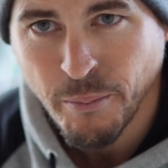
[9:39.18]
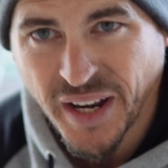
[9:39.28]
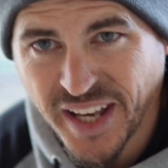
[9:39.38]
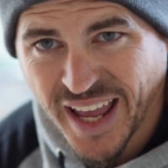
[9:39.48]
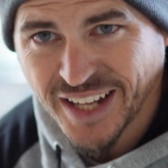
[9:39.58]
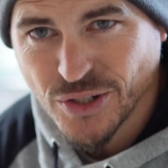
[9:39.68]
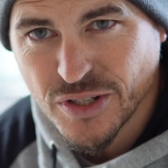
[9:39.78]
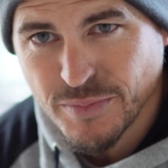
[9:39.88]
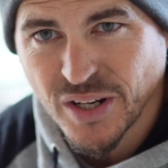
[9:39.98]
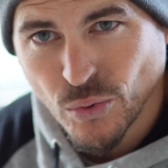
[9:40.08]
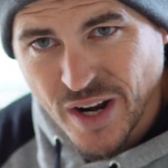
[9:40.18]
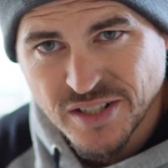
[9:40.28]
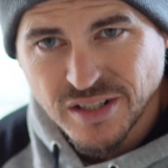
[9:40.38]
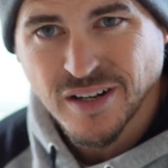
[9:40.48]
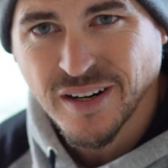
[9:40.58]
My dad used to be a
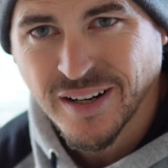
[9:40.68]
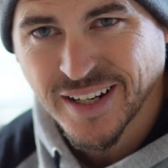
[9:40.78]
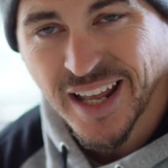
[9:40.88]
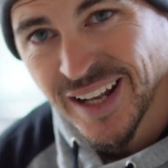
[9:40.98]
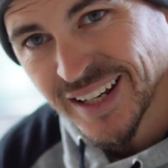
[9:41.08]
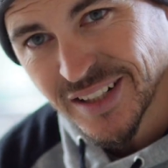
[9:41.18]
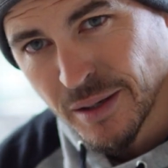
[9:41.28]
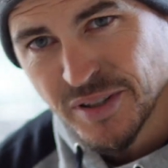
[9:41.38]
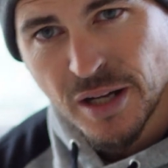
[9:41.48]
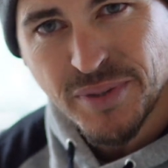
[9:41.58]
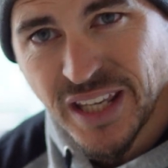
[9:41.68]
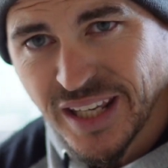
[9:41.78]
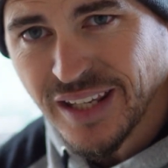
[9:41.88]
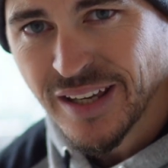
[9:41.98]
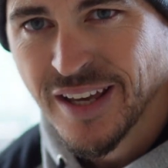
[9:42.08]
wrestler, kind of like
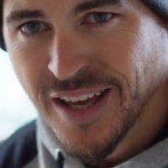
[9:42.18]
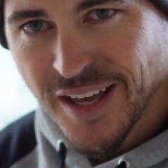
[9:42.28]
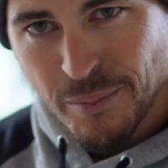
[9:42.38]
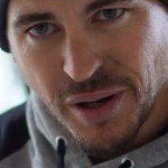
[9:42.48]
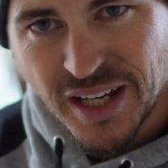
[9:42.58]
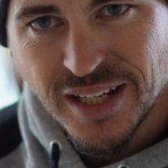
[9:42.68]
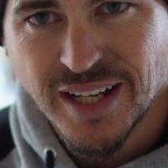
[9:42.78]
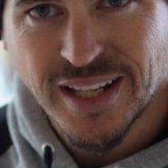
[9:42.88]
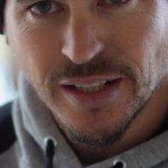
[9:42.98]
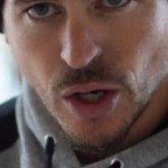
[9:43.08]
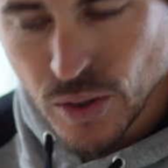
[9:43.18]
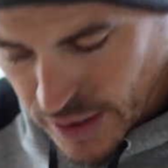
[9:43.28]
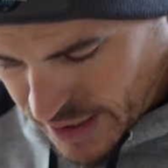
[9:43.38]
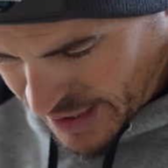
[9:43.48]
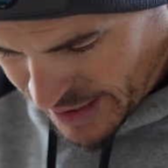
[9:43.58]
WWE, but he did it
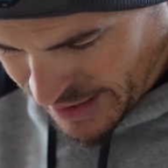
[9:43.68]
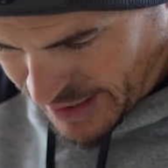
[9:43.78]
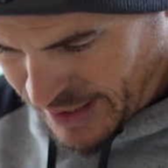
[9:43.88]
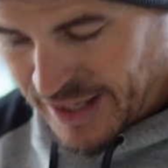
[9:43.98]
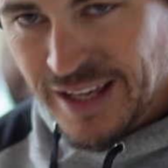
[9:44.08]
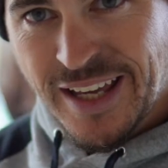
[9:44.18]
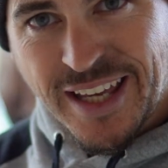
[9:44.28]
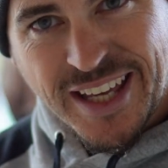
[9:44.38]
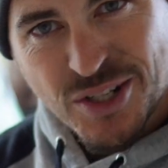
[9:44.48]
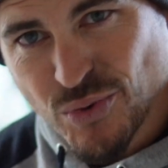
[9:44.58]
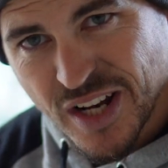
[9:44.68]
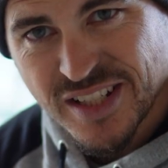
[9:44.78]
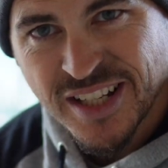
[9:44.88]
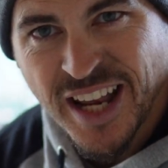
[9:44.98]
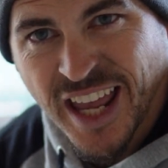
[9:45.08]
locally. His
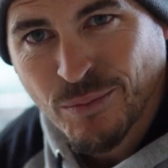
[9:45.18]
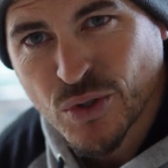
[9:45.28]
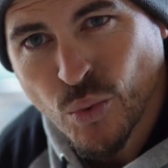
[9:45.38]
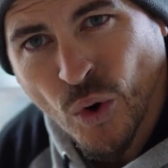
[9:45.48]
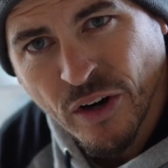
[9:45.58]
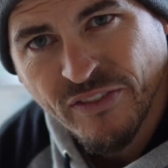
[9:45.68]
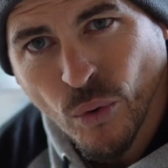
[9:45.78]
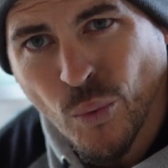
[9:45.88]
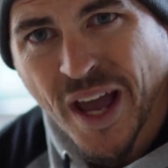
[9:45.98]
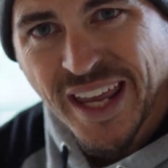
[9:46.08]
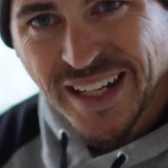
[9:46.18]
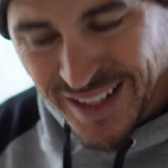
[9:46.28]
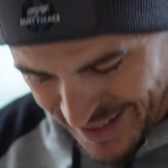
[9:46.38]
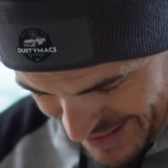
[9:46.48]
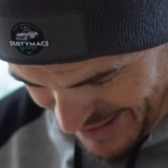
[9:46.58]
wrestling name was Wonderful Wayne.